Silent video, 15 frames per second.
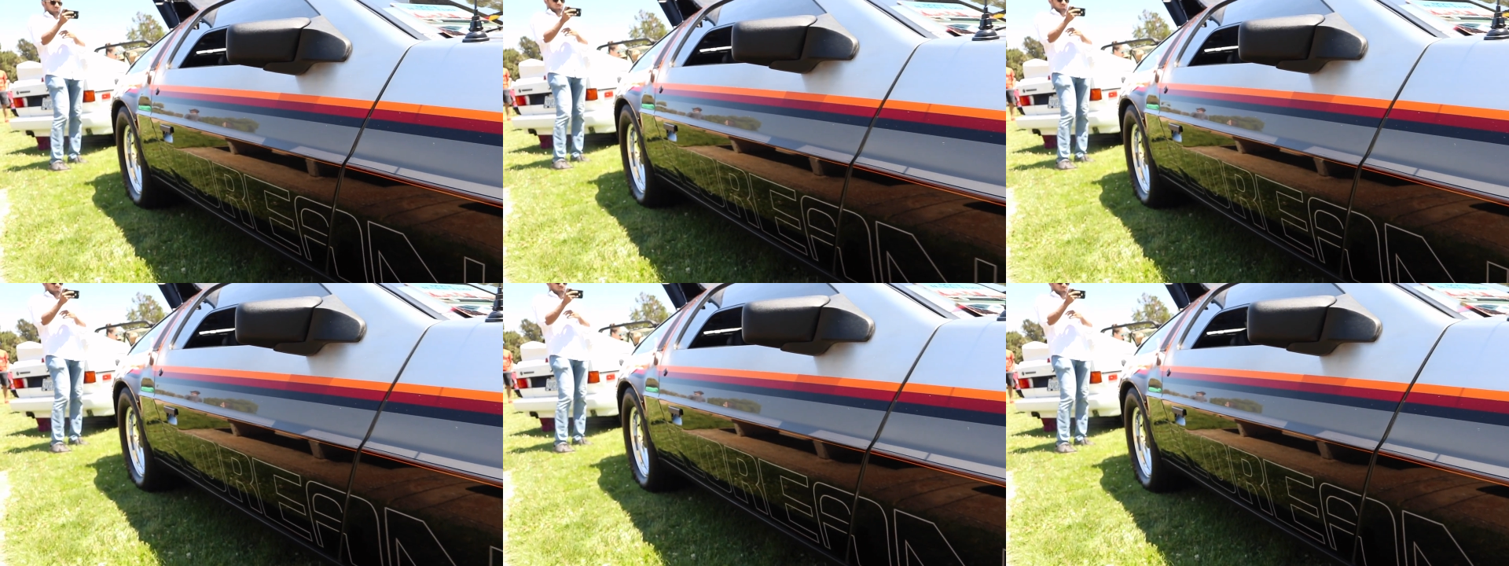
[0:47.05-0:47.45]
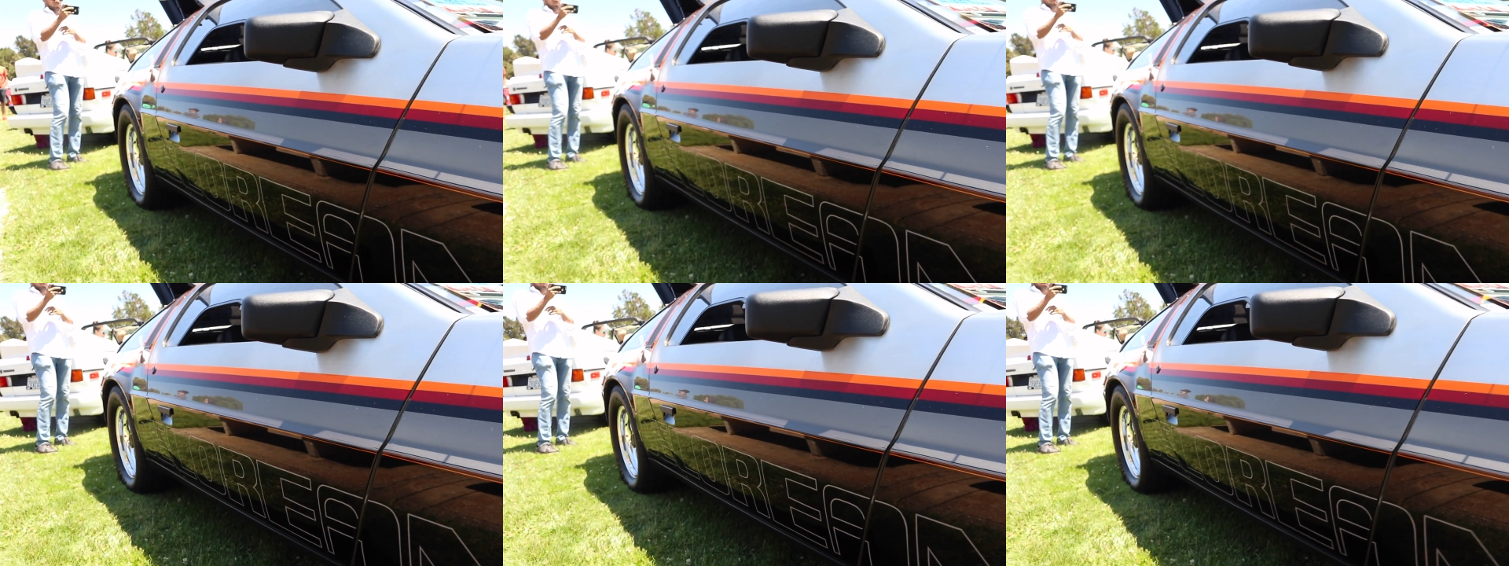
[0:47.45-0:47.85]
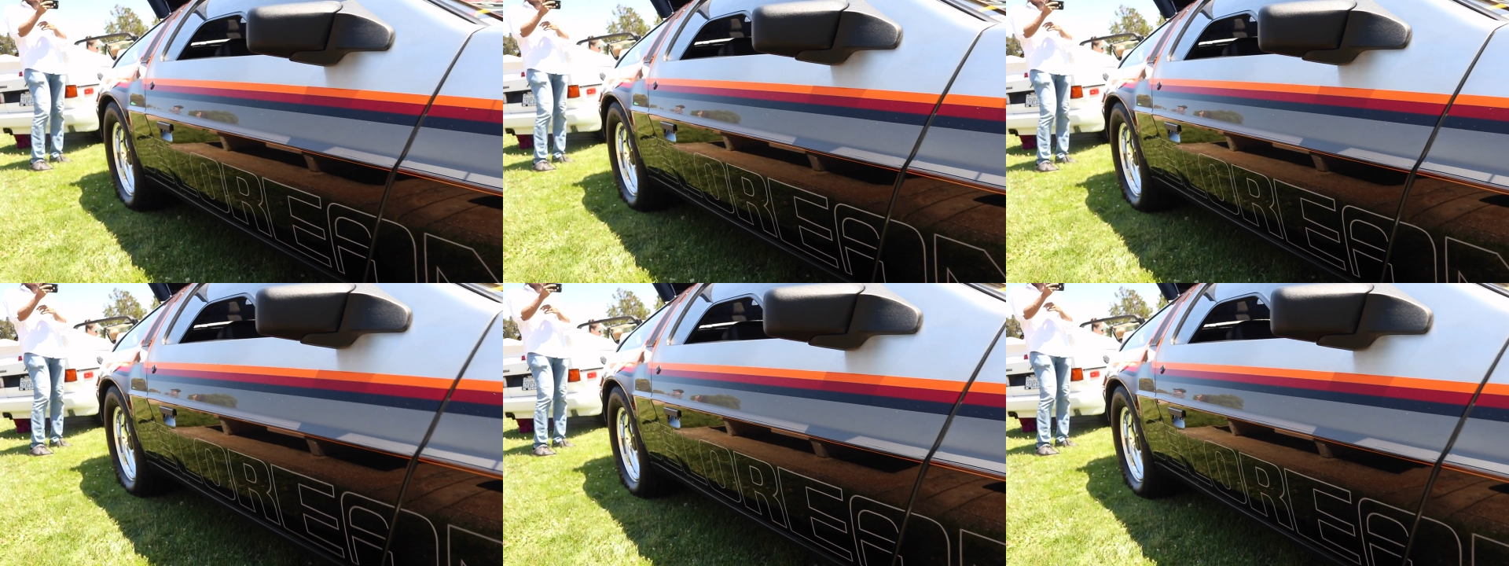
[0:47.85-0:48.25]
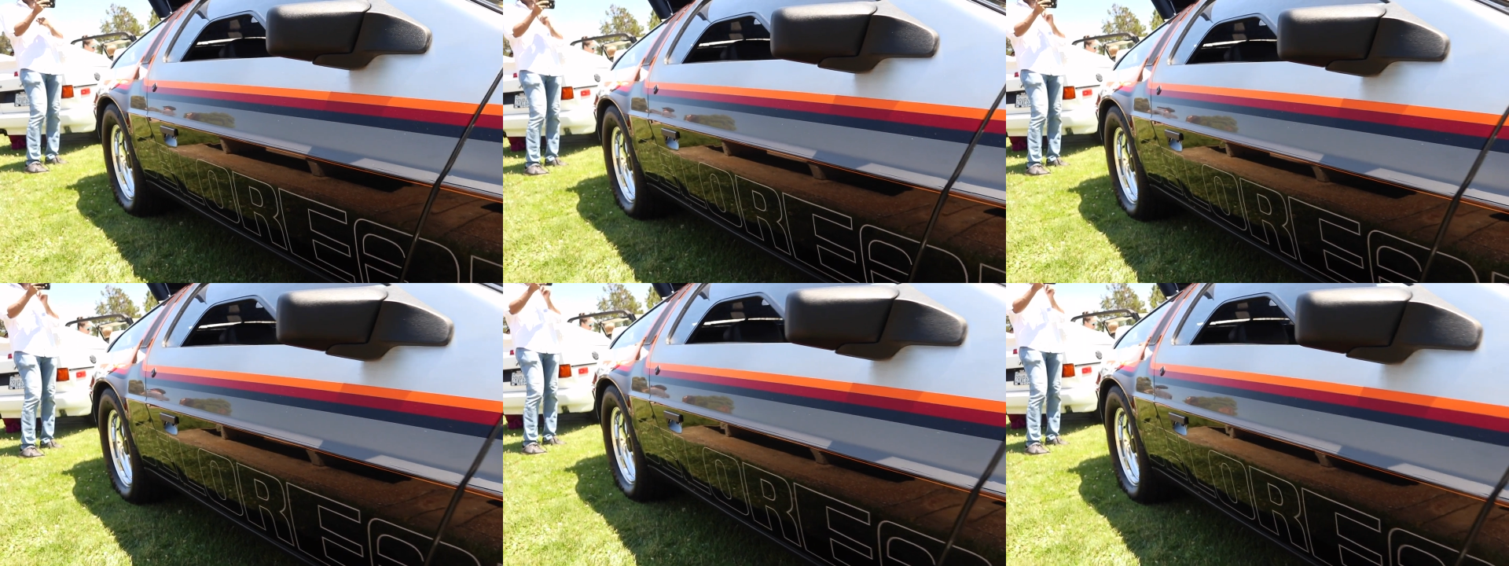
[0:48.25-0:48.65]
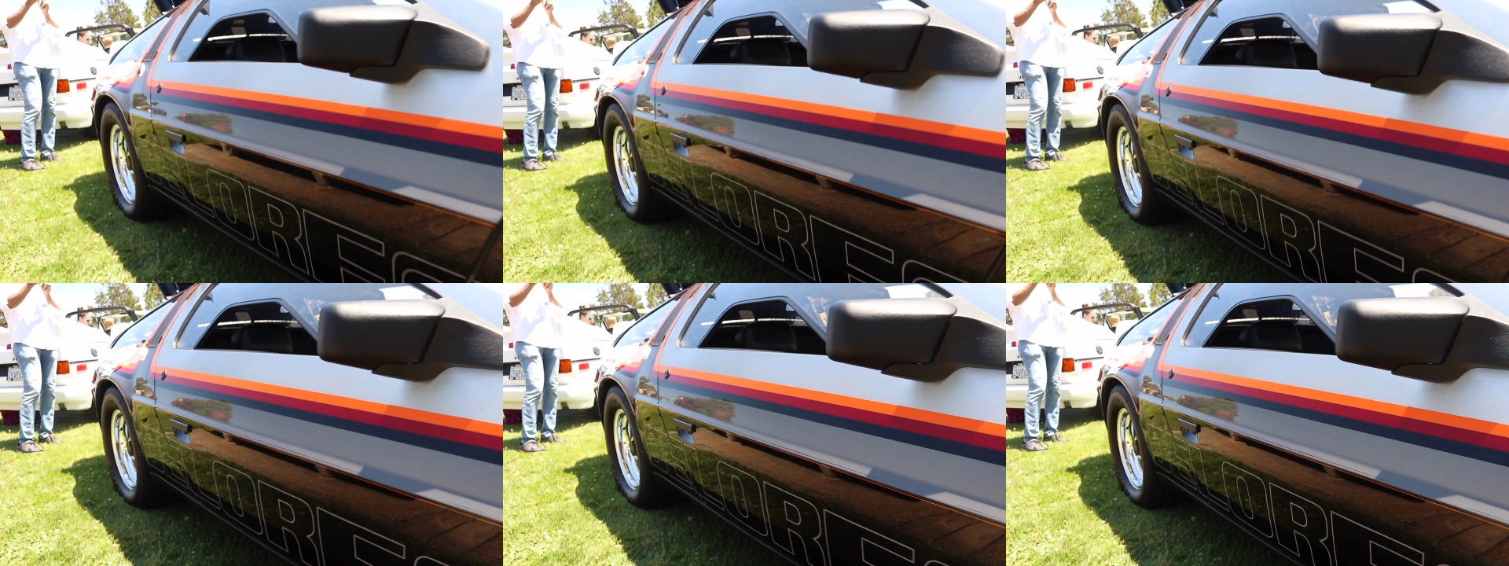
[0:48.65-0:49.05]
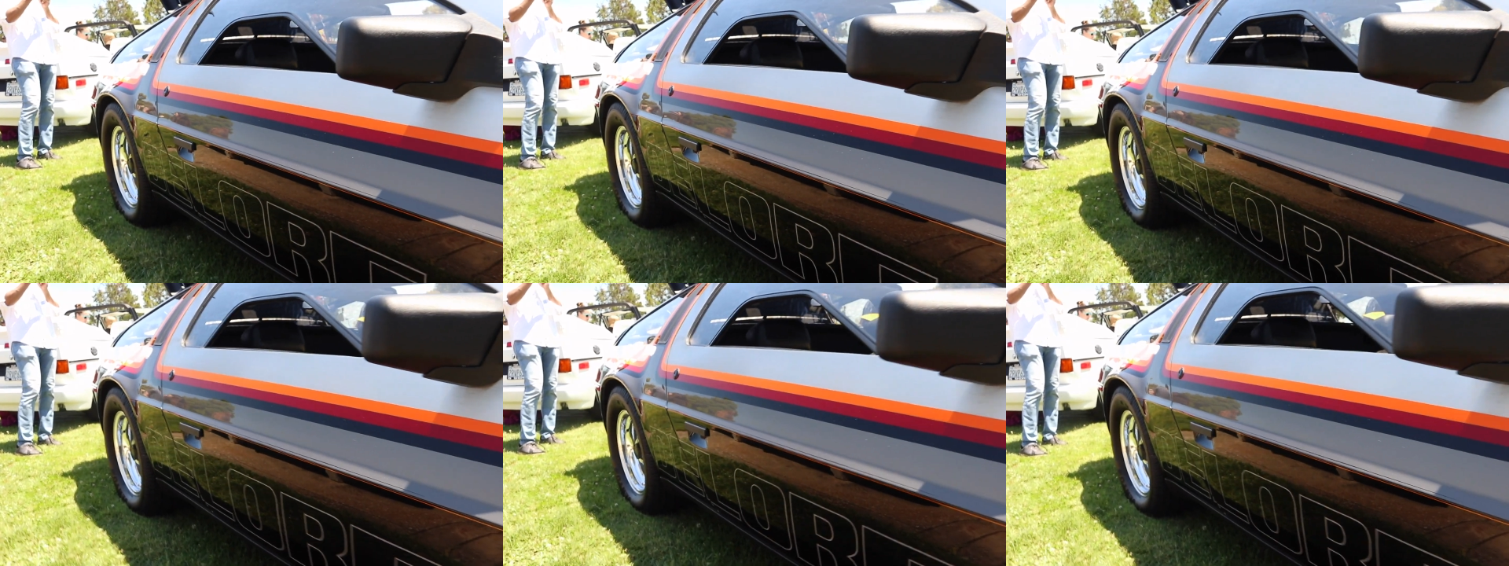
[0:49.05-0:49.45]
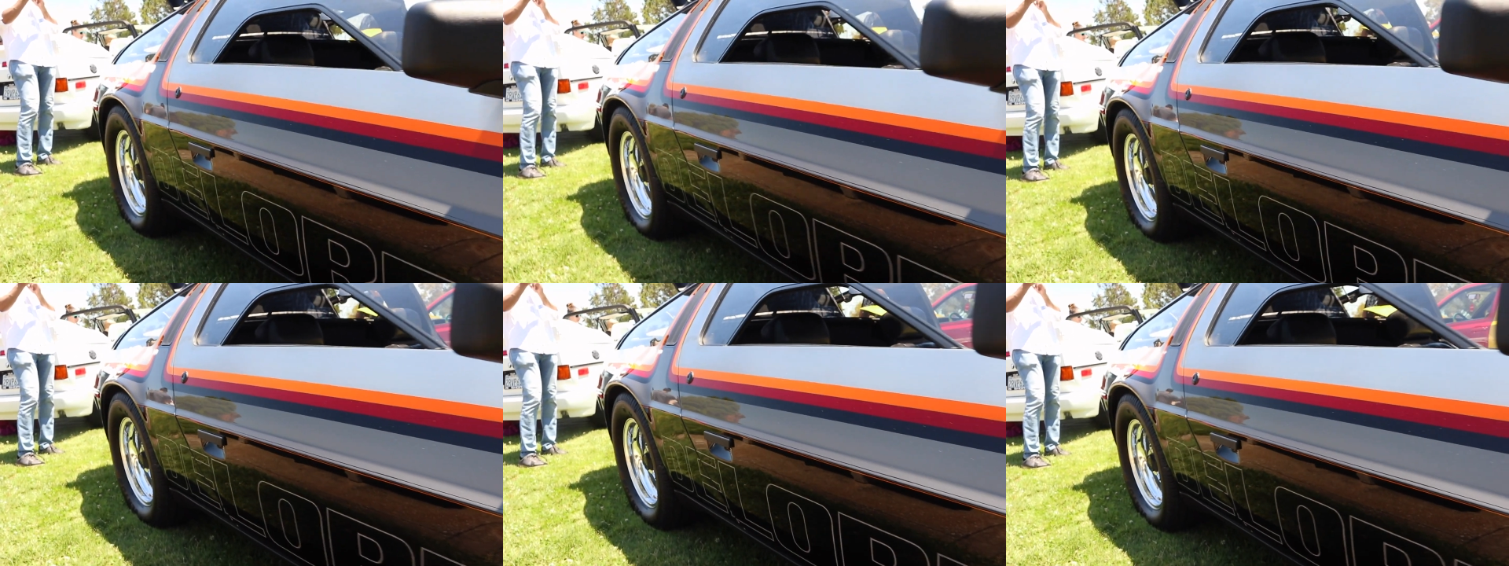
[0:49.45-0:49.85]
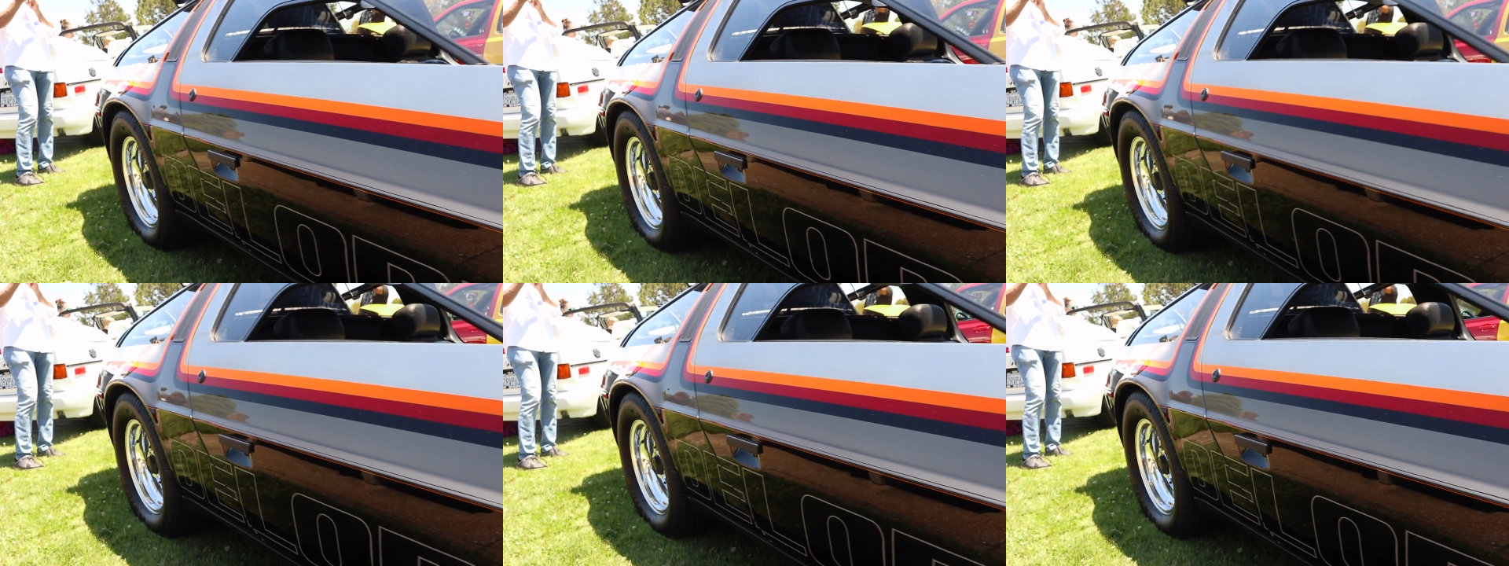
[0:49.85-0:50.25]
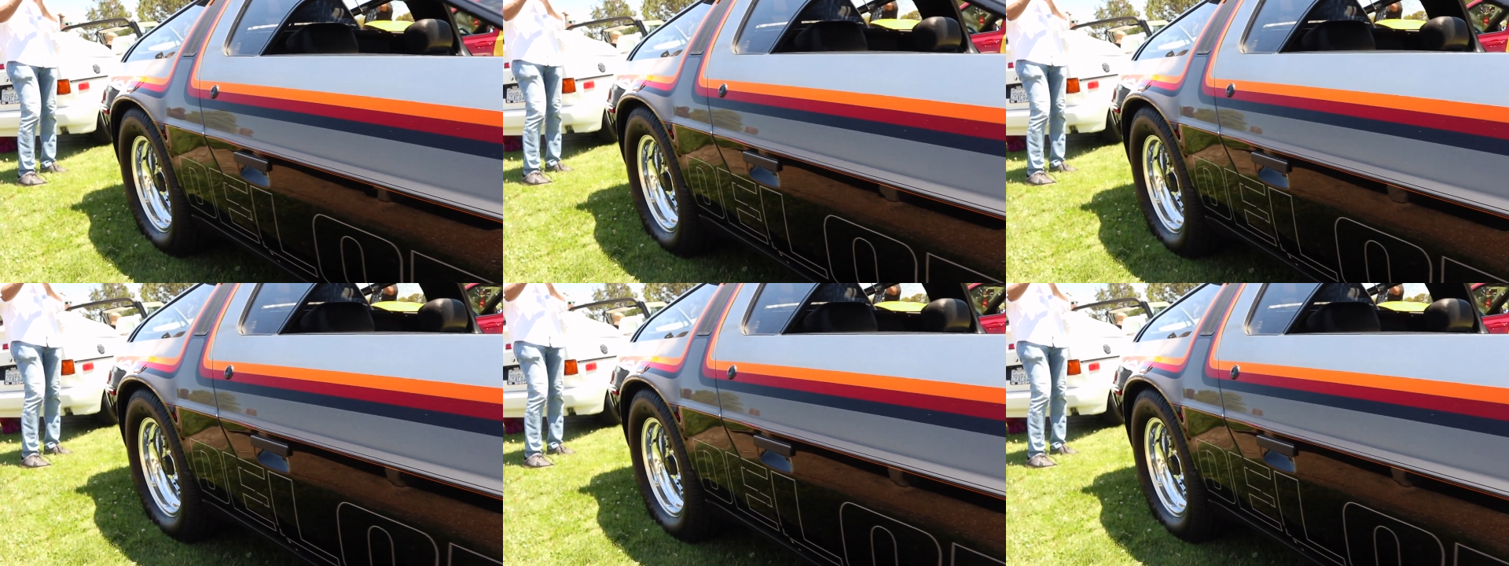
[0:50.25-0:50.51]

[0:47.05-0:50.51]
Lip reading: [unreadable: no face in view]